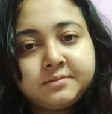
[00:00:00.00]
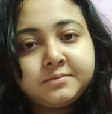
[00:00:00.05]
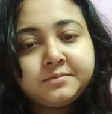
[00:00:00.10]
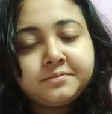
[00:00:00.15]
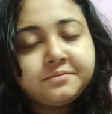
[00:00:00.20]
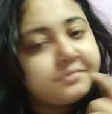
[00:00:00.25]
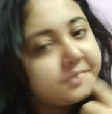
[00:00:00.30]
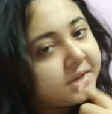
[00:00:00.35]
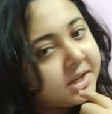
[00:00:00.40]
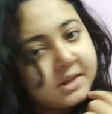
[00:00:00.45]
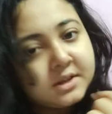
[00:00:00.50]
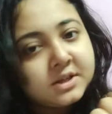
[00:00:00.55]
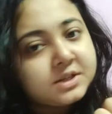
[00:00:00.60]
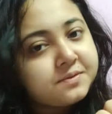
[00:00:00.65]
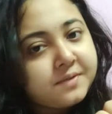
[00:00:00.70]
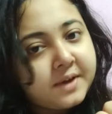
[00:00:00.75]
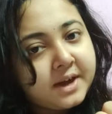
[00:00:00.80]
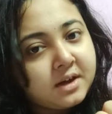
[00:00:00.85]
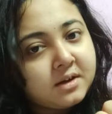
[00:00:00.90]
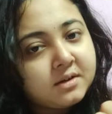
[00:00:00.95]
In this
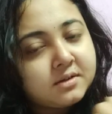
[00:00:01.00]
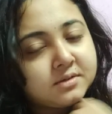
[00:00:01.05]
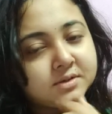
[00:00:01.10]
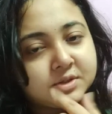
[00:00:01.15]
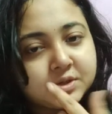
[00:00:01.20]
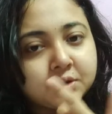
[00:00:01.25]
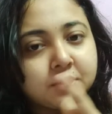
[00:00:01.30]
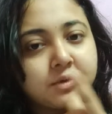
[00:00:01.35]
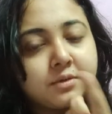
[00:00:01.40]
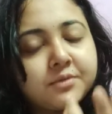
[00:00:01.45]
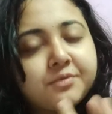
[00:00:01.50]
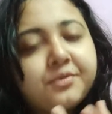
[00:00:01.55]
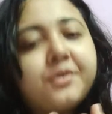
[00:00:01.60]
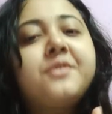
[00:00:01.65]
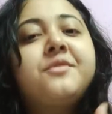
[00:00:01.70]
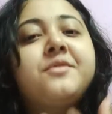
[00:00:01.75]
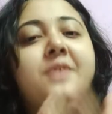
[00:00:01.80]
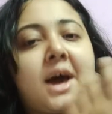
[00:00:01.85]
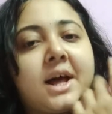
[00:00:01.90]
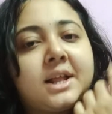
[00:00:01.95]
way, so from
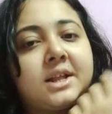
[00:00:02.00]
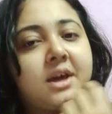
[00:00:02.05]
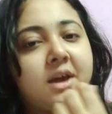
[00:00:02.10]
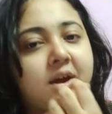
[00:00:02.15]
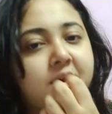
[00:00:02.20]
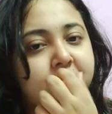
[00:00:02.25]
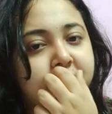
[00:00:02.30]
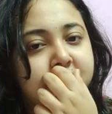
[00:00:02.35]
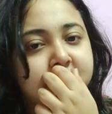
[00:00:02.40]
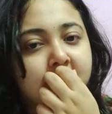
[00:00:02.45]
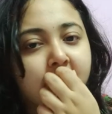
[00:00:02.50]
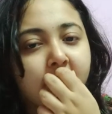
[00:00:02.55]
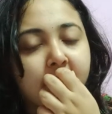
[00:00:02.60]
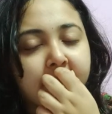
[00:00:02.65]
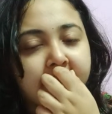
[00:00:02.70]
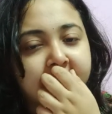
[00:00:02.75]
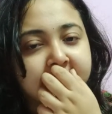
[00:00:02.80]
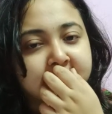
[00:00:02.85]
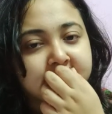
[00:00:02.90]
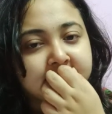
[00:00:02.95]
where the air is going
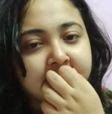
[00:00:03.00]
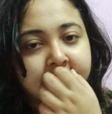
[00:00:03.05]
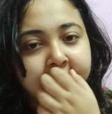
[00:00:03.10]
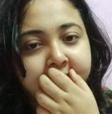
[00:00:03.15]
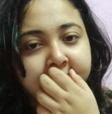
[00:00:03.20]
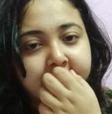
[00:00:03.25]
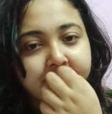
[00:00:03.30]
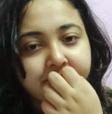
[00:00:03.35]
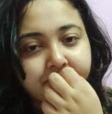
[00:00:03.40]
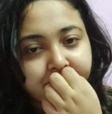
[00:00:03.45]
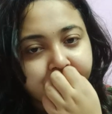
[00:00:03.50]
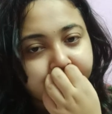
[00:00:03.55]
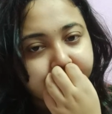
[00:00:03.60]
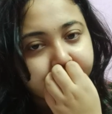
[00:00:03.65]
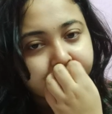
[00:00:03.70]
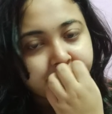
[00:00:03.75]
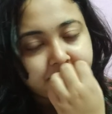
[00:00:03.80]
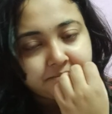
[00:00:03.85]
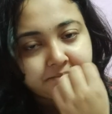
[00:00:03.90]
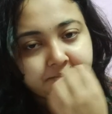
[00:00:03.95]
inside.
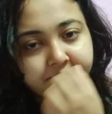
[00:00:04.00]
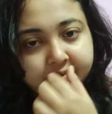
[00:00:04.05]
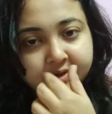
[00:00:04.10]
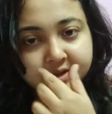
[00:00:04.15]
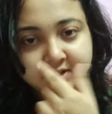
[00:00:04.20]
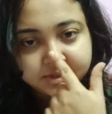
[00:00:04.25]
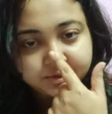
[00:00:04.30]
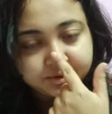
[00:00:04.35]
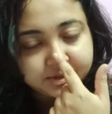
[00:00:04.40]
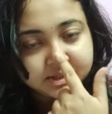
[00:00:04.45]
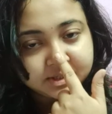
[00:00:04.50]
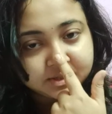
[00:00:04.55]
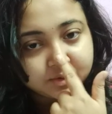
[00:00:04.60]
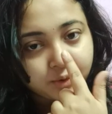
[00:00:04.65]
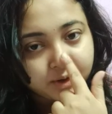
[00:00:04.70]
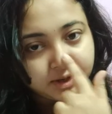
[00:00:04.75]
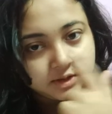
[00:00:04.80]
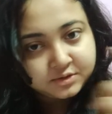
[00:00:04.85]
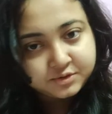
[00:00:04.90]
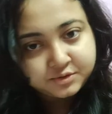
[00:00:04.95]
So it's
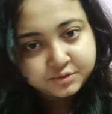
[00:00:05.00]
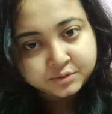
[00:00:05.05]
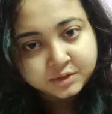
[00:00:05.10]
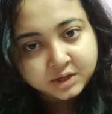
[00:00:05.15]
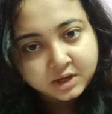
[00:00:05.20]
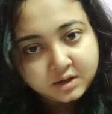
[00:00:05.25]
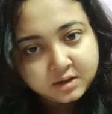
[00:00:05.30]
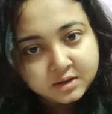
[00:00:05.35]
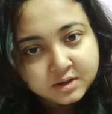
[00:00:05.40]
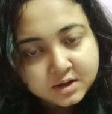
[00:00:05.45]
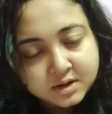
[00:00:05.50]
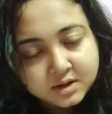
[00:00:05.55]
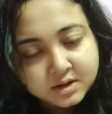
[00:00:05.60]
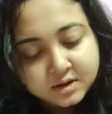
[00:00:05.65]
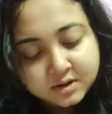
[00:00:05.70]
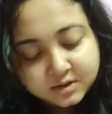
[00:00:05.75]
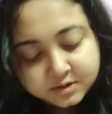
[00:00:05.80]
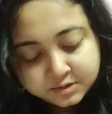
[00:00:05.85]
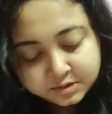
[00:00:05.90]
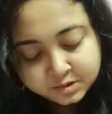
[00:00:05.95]
going through the
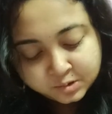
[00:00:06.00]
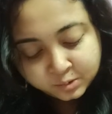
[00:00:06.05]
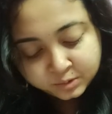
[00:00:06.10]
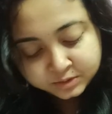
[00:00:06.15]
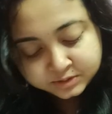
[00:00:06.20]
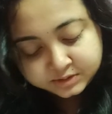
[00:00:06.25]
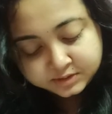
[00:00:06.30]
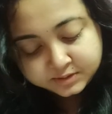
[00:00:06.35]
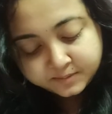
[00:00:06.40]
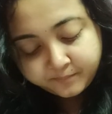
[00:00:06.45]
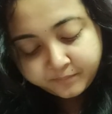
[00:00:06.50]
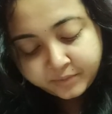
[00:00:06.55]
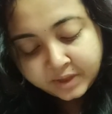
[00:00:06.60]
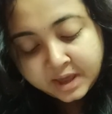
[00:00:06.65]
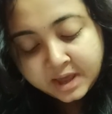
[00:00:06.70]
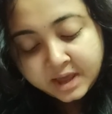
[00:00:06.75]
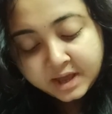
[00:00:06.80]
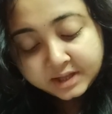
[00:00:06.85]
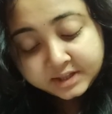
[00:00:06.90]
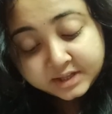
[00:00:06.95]
nose.
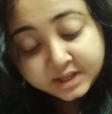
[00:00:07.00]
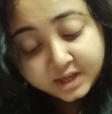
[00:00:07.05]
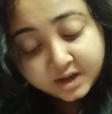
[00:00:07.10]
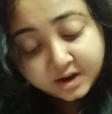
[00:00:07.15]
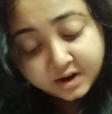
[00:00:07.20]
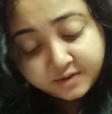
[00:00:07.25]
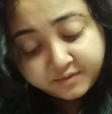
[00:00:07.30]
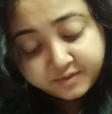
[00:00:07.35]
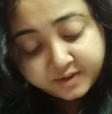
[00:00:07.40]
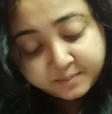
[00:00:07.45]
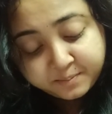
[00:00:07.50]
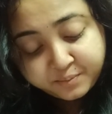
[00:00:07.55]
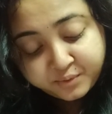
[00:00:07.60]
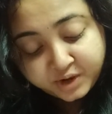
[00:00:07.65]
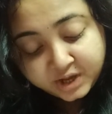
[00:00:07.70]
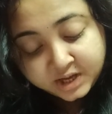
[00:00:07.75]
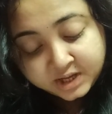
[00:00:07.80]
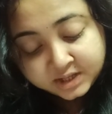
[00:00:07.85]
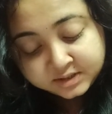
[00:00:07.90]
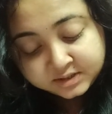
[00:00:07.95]
The air we
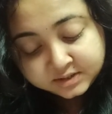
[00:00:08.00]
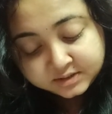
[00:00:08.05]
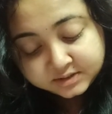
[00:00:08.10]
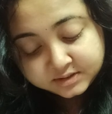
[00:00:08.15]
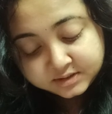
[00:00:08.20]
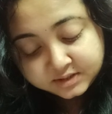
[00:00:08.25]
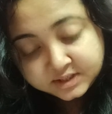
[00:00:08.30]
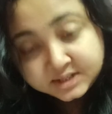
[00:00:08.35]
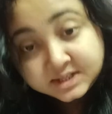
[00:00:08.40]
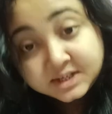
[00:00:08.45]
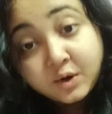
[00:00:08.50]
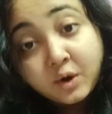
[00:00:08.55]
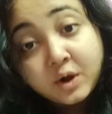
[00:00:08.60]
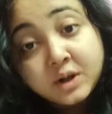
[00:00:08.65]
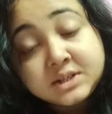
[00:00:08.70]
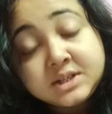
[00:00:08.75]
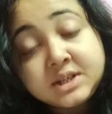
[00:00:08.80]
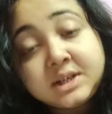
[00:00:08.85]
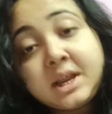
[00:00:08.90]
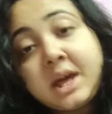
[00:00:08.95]
breathe is called
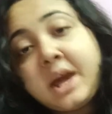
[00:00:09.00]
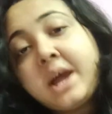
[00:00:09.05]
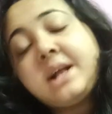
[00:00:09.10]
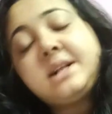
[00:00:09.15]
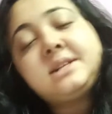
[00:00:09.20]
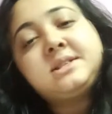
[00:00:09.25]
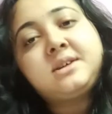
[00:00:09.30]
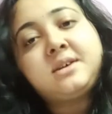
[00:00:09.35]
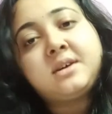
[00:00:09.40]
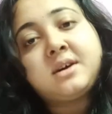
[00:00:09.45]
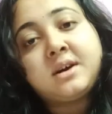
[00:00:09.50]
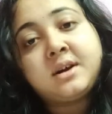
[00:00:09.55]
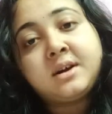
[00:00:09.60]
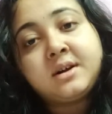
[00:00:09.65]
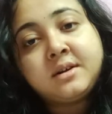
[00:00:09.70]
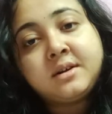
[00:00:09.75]
inhaled air.